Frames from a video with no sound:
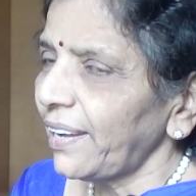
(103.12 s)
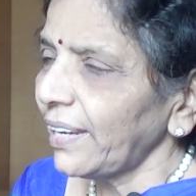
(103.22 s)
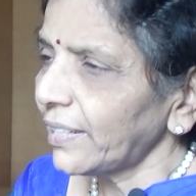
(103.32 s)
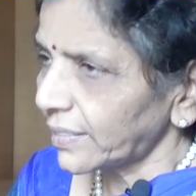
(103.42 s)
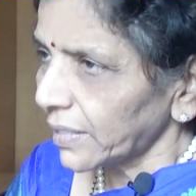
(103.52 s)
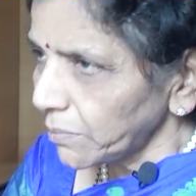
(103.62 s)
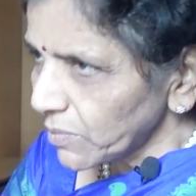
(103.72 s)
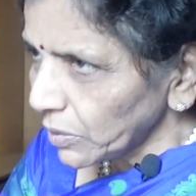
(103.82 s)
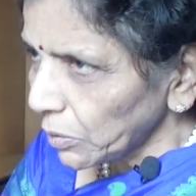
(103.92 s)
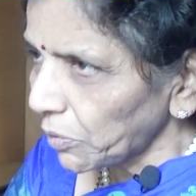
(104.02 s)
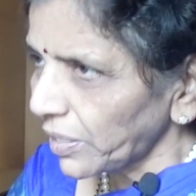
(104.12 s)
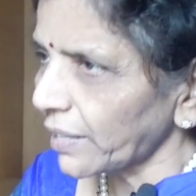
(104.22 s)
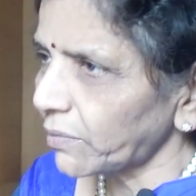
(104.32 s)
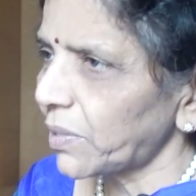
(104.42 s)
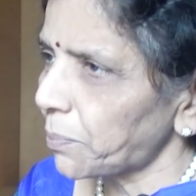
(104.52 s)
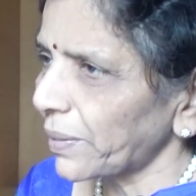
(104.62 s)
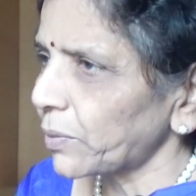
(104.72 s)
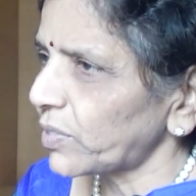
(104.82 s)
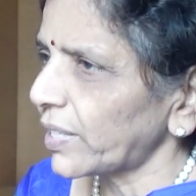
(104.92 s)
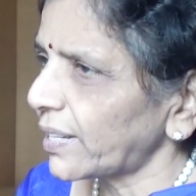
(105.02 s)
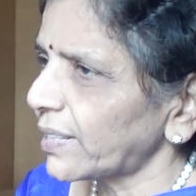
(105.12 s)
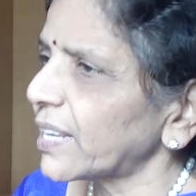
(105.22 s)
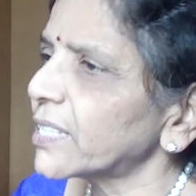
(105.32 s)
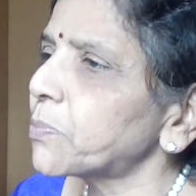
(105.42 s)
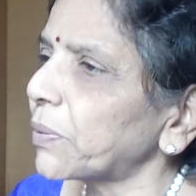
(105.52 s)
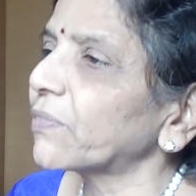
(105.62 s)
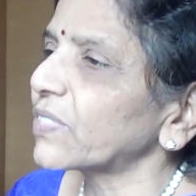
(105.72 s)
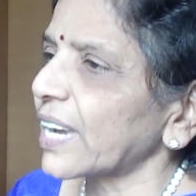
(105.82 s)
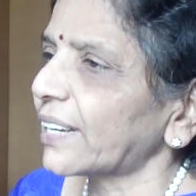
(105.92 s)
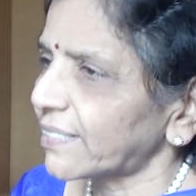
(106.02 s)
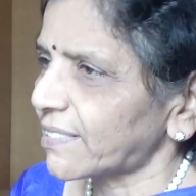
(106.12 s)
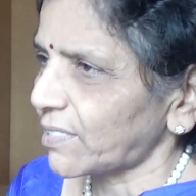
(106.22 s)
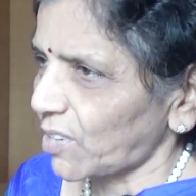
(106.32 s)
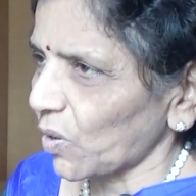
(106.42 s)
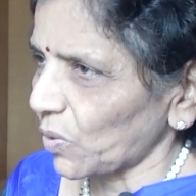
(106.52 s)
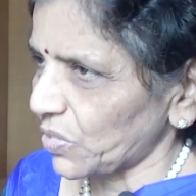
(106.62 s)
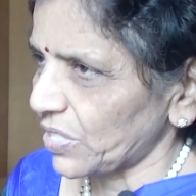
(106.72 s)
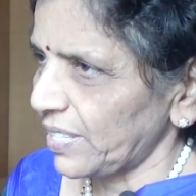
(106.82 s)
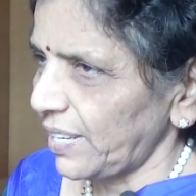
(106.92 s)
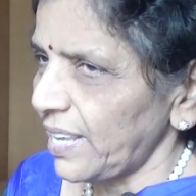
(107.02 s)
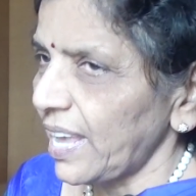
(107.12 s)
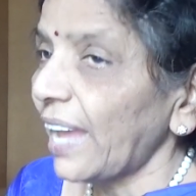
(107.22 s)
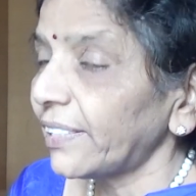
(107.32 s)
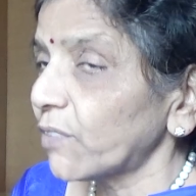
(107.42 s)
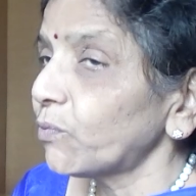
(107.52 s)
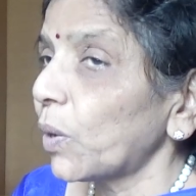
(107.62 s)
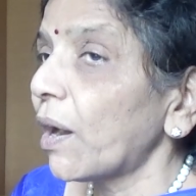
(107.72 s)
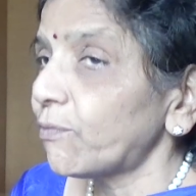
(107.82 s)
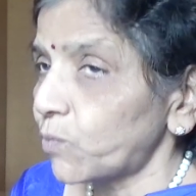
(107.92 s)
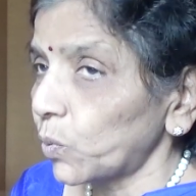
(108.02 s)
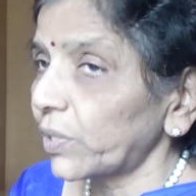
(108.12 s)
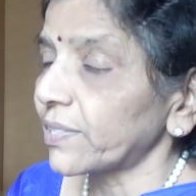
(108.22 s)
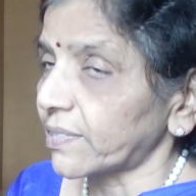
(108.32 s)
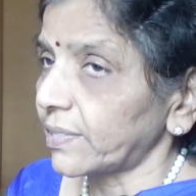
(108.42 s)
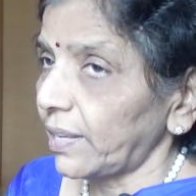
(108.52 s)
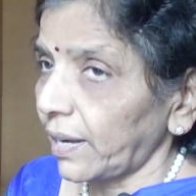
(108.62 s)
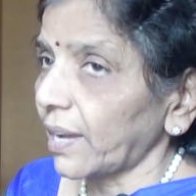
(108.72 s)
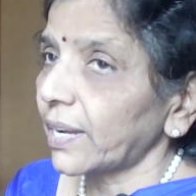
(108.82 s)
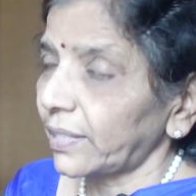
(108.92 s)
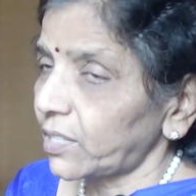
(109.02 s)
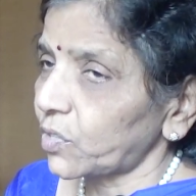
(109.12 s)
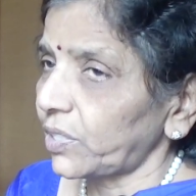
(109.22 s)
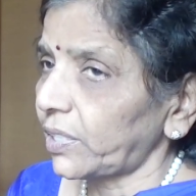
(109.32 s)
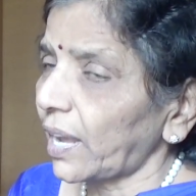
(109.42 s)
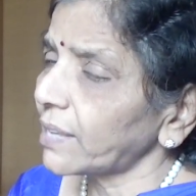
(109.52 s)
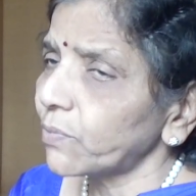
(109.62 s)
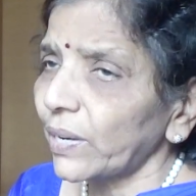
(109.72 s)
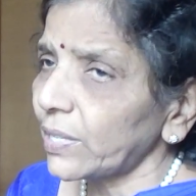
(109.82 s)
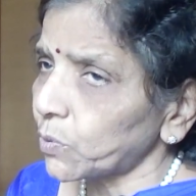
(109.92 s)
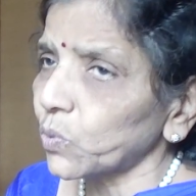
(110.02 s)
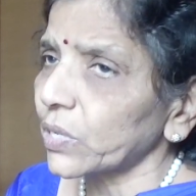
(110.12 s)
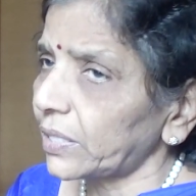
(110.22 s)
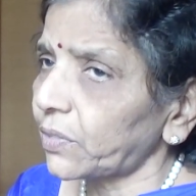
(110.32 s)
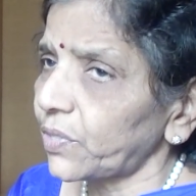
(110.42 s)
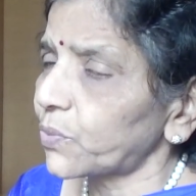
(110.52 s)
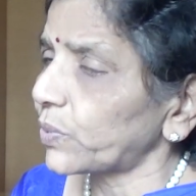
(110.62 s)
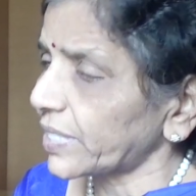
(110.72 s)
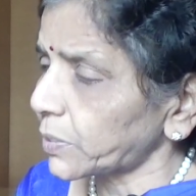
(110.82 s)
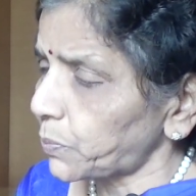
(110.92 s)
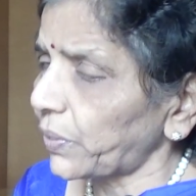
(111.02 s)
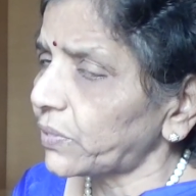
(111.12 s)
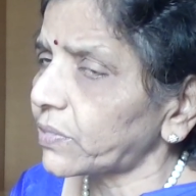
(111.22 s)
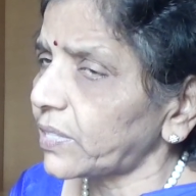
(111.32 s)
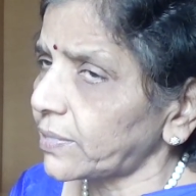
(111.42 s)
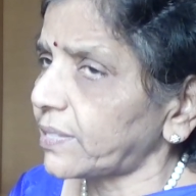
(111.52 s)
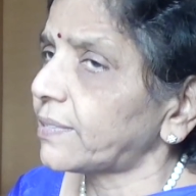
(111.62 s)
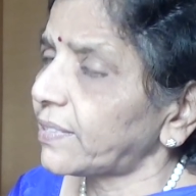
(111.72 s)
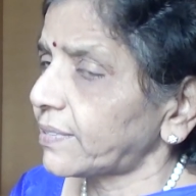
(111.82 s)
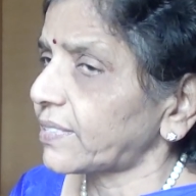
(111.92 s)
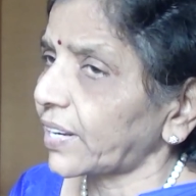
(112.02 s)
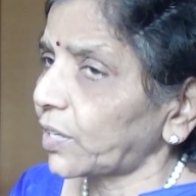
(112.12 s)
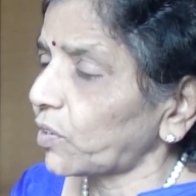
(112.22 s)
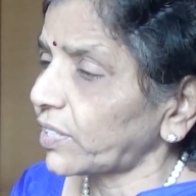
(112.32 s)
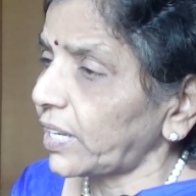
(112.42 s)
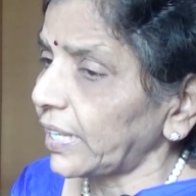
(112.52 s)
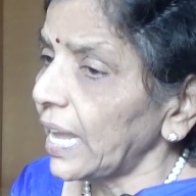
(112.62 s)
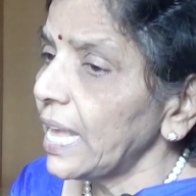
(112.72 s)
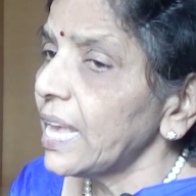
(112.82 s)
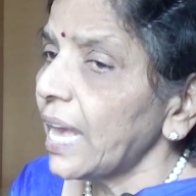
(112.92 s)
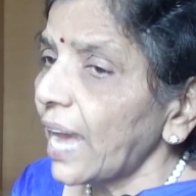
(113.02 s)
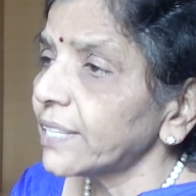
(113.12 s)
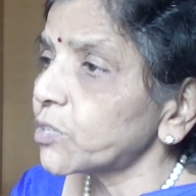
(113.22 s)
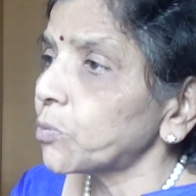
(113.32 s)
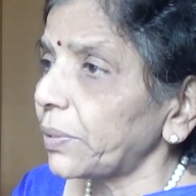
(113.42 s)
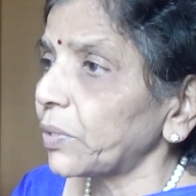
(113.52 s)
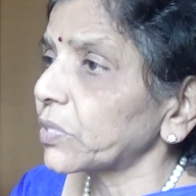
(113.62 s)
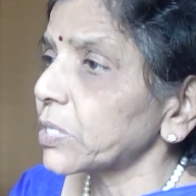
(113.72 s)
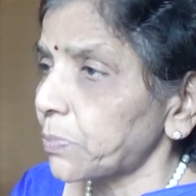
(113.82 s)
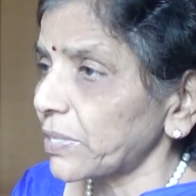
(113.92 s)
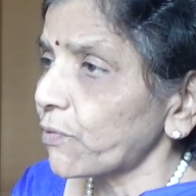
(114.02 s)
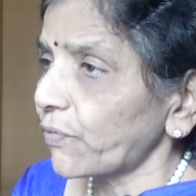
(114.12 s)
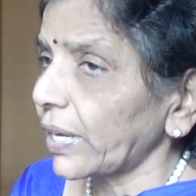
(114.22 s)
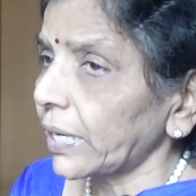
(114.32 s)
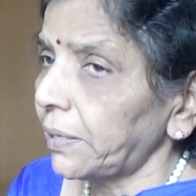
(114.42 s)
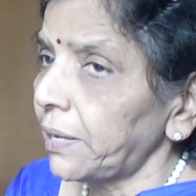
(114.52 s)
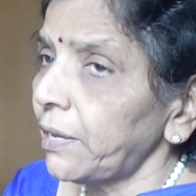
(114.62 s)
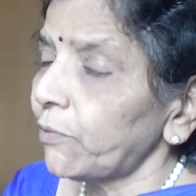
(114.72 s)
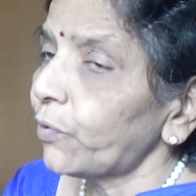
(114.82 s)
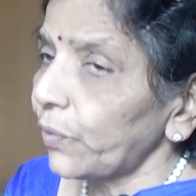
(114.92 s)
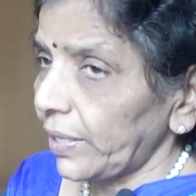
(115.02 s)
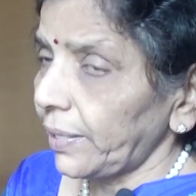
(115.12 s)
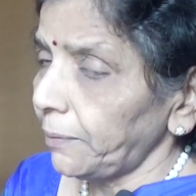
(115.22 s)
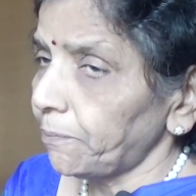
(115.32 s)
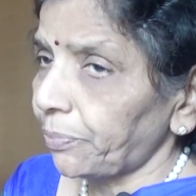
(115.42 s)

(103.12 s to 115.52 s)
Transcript: it comes in contact with the pathogen and the SPF status is lost. And therefore our focus in our country, as well as those countries which experience these diseases regularly, has to be on specific free,